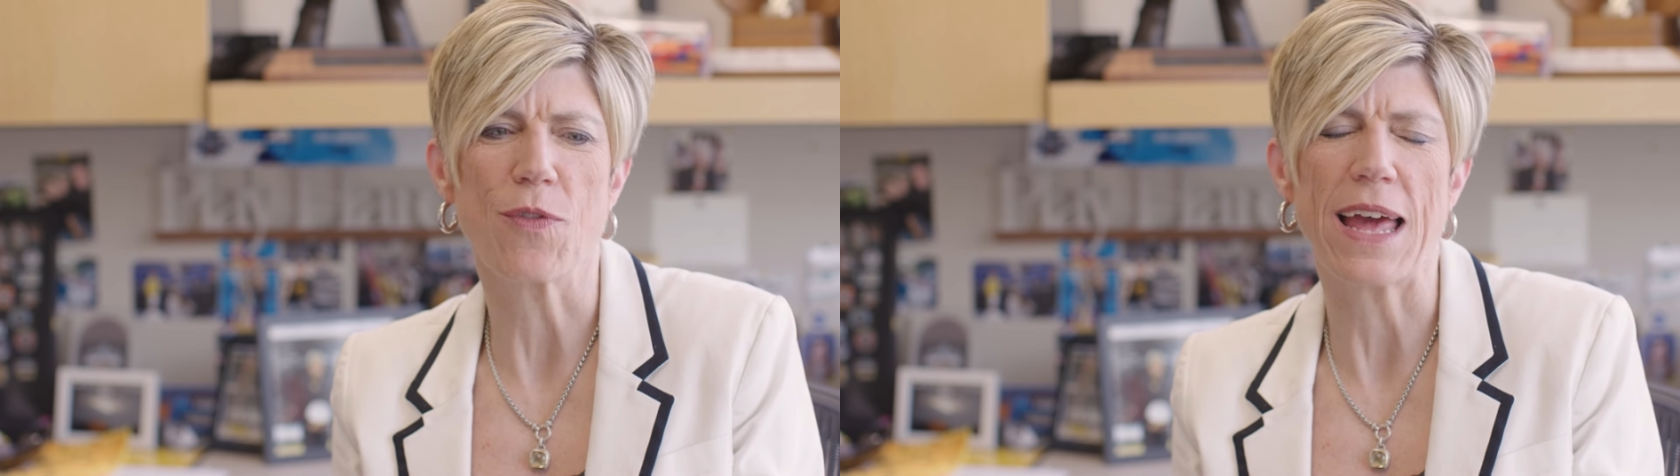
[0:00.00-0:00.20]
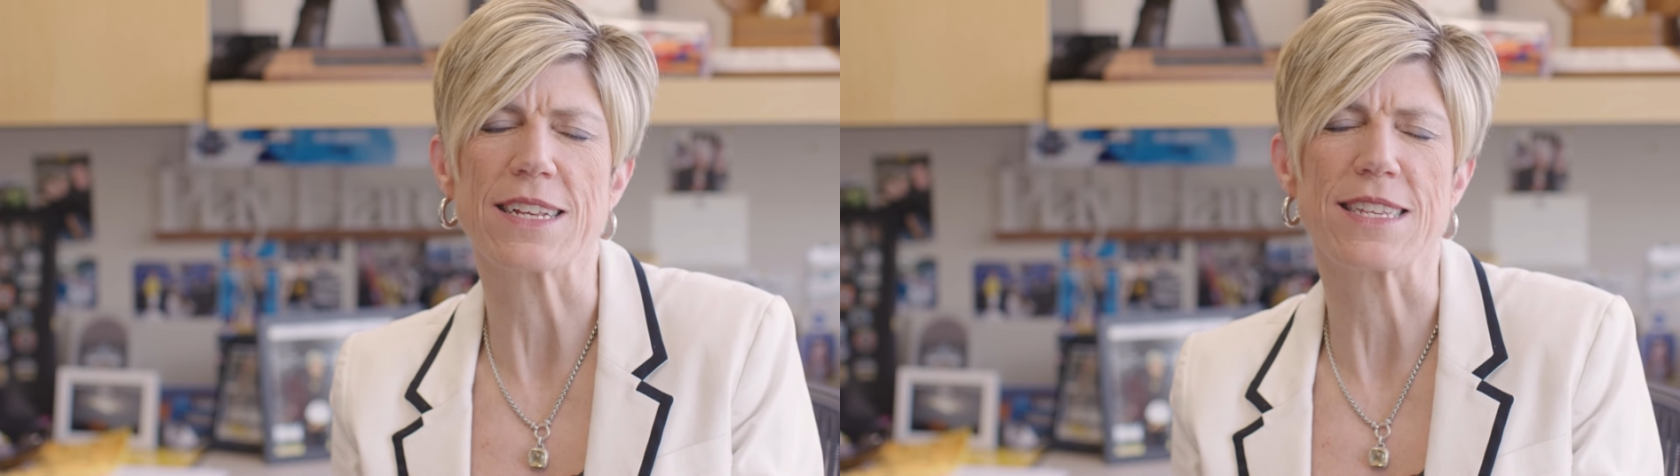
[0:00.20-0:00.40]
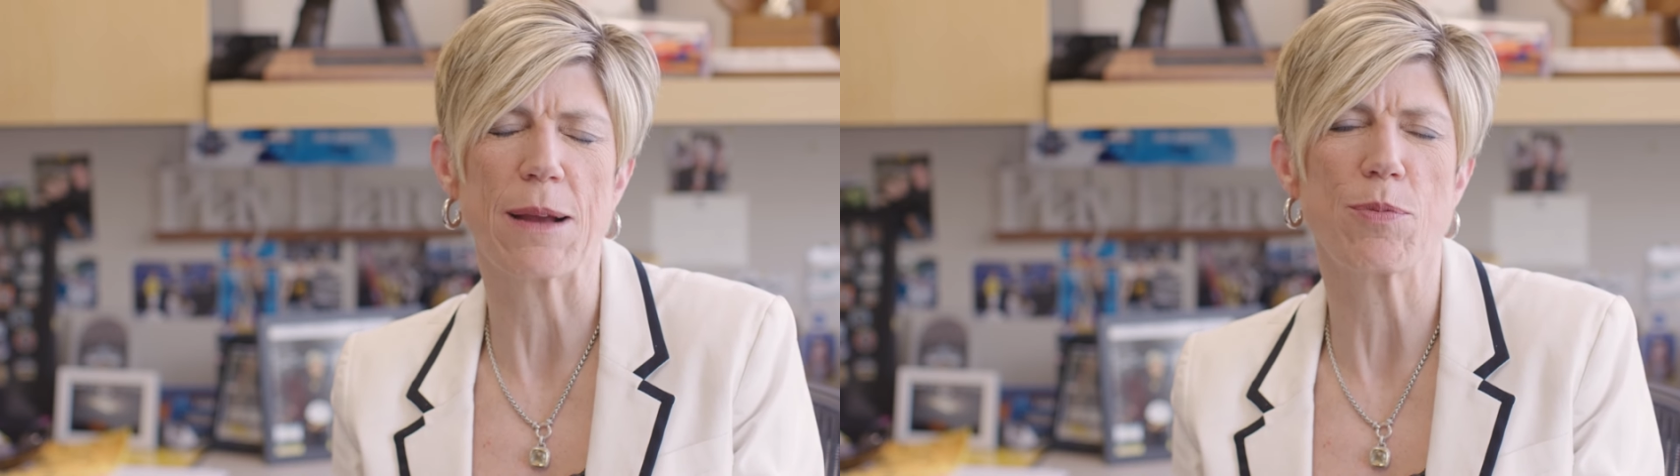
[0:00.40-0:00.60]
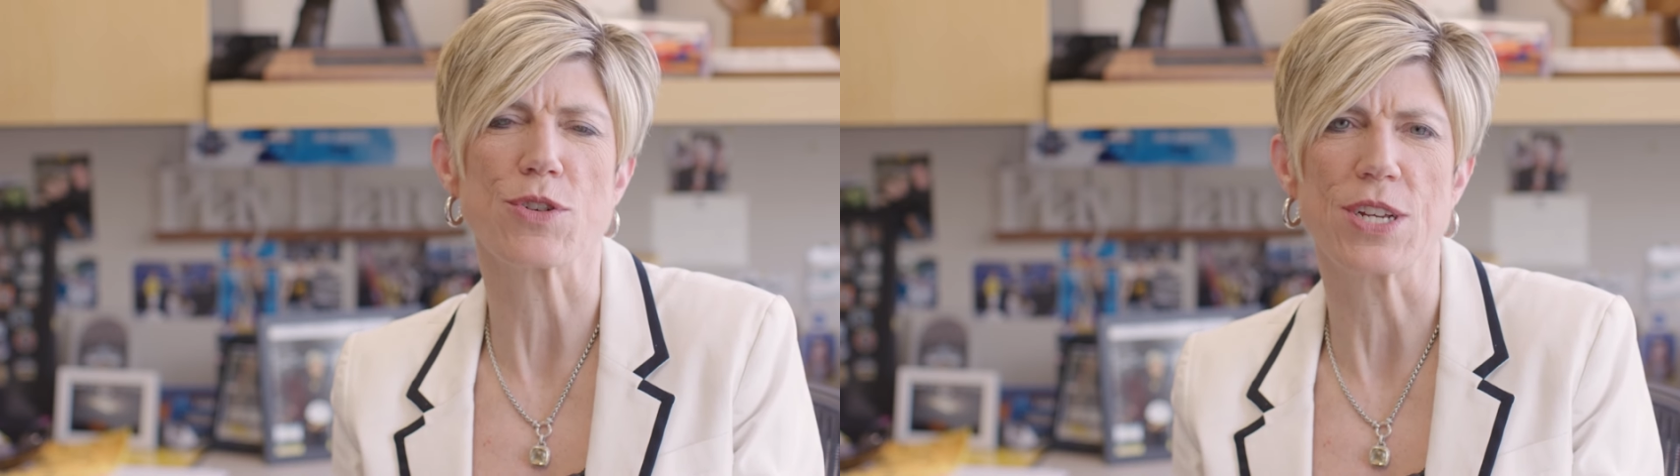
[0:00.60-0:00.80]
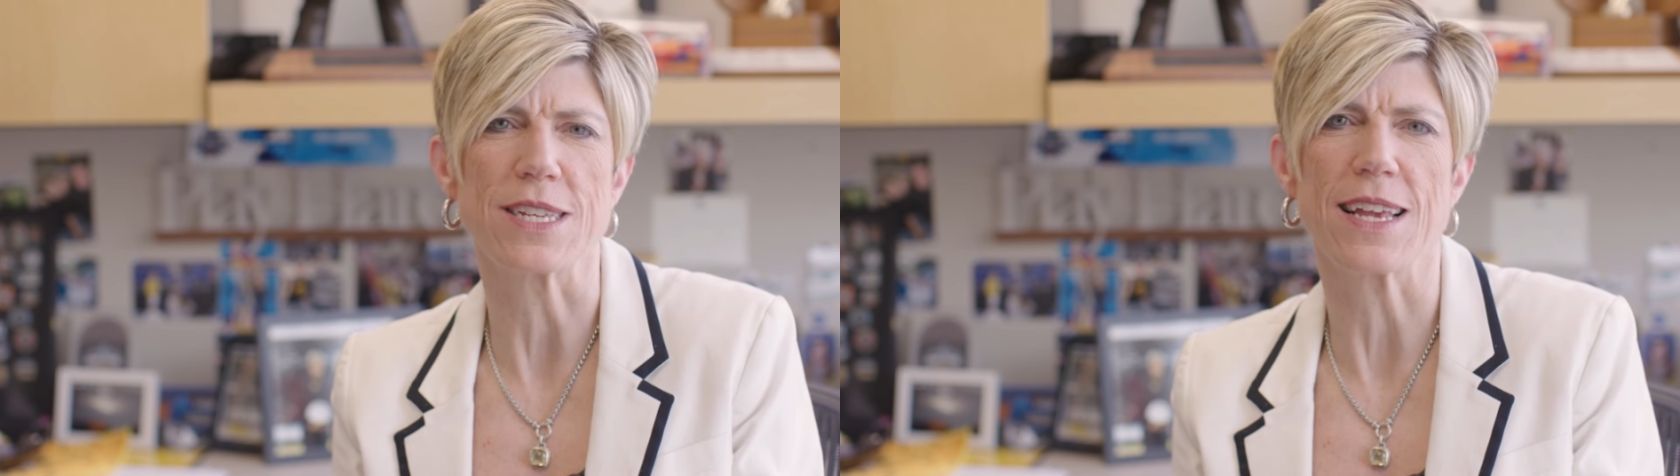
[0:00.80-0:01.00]
that example
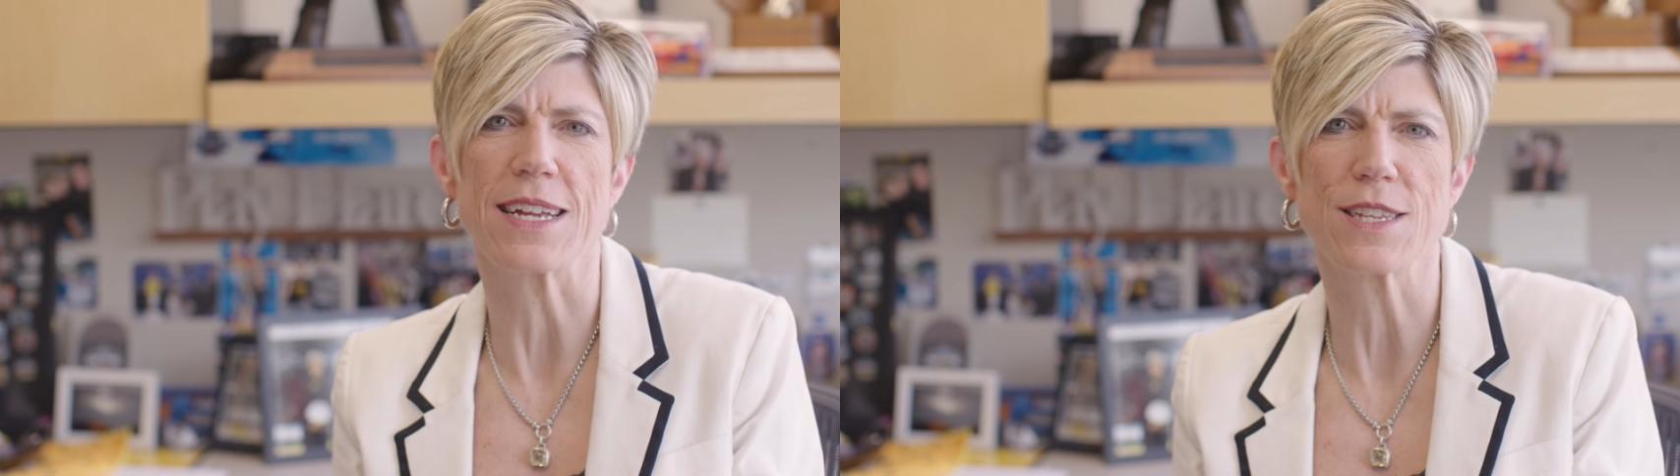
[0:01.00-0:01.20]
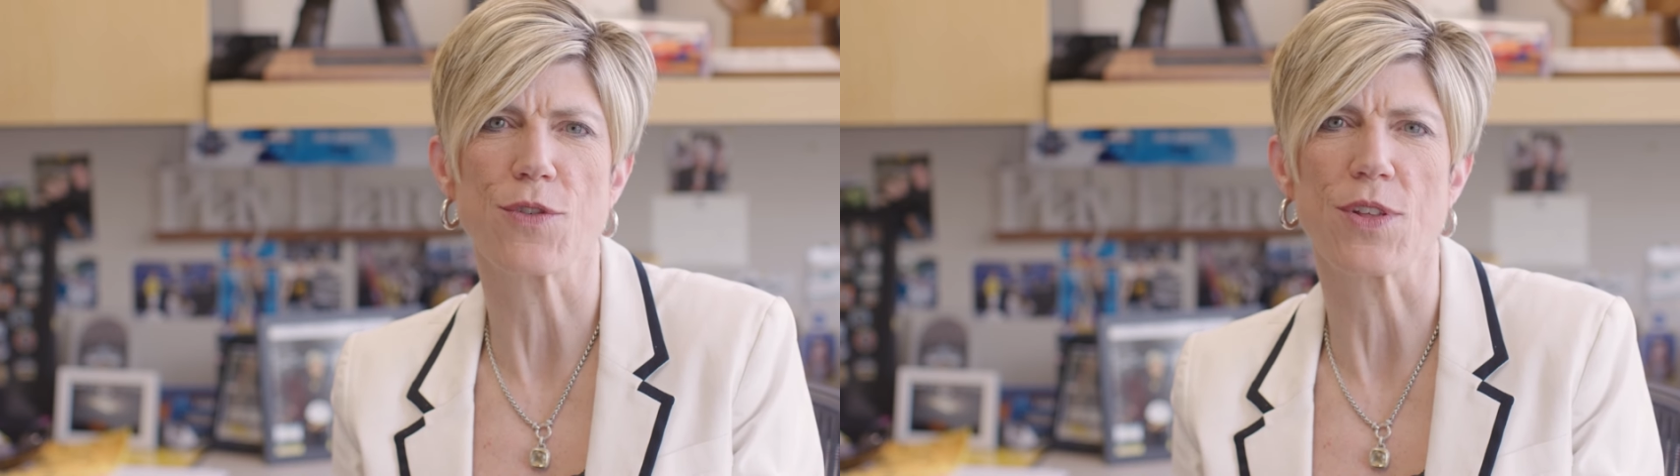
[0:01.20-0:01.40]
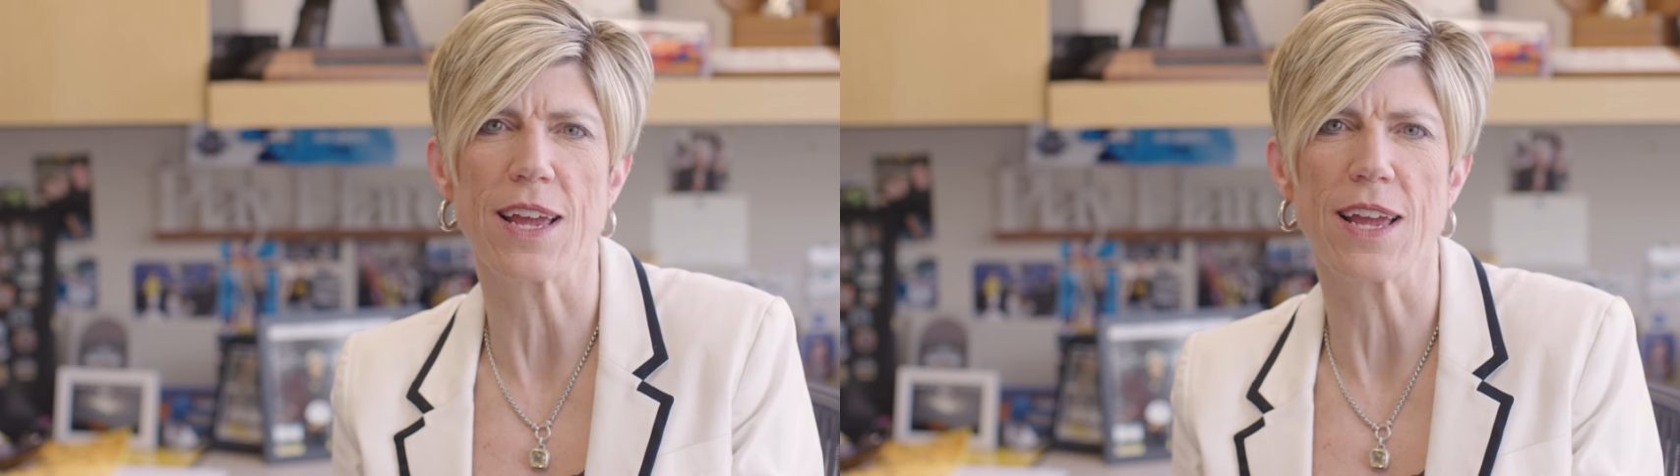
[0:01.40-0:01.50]
she sets for the